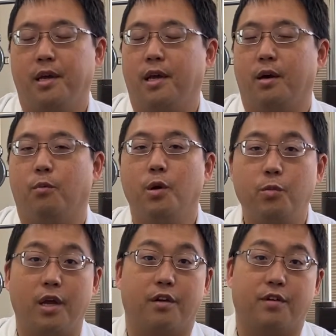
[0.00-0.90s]
And one
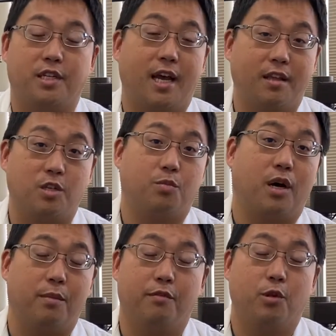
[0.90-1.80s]
way of attacking this
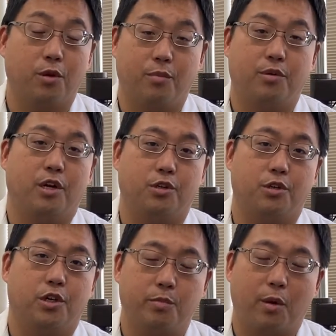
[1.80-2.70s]
problem of lowering the pressure
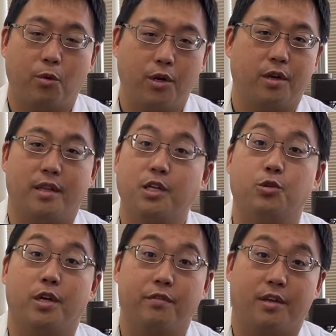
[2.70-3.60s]
is by working on that
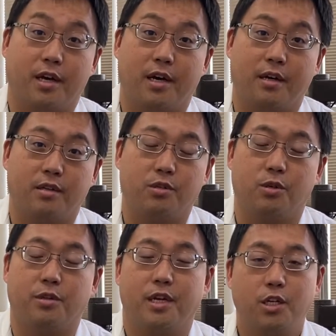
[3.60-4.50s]
drain of the eye. So
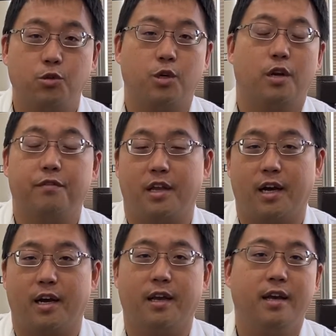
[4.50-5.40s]
the natural drain of the
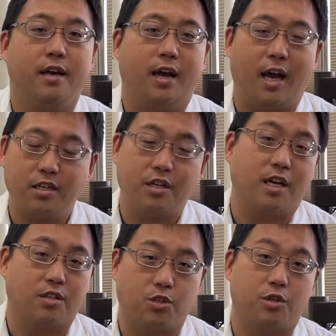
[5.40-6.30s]
eye actually
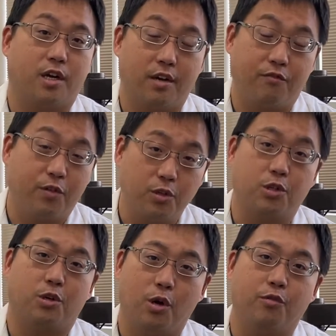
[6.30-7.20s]
has a
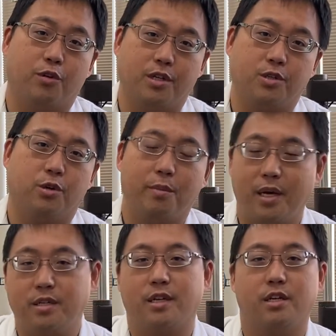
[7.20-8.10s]
filter over it. So
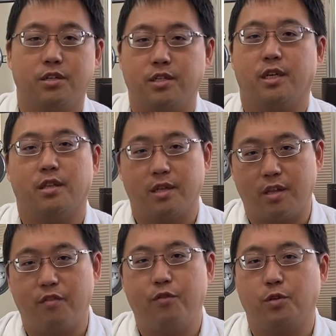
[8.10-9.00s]
imagine a kitchen sink,
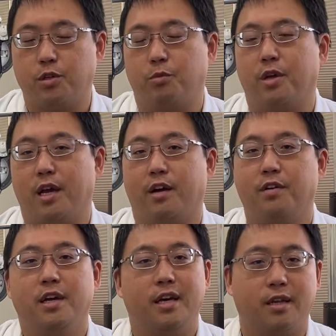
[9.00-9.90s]
that filter that we have
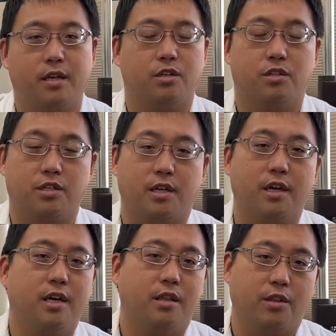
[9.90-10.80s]
in the kitchen sink,
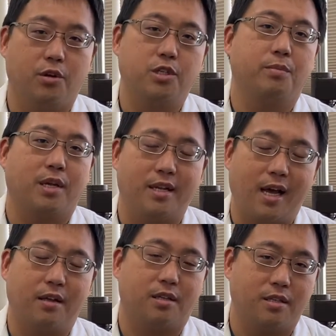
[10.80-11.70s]
there is something
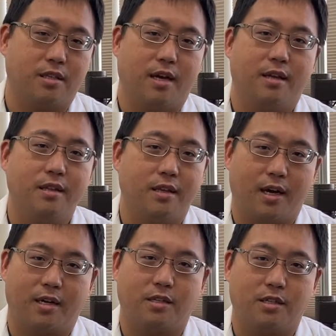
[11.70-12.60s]
analogous to that in the
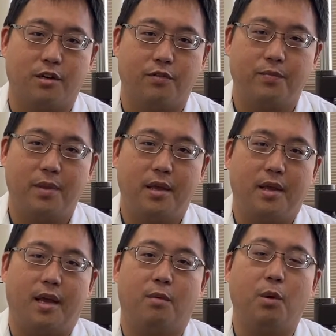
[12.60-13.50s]
eye itself.
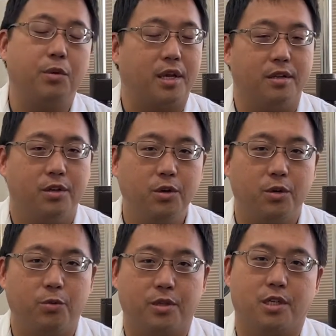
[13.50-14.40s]
And what we can do
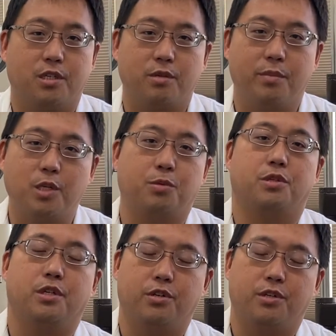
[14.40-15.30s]
with these MIGS
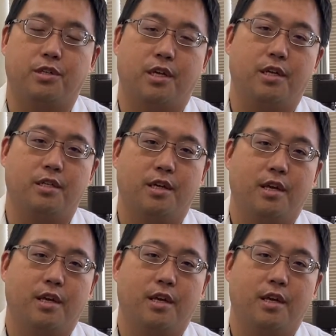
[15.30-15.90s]
procedures is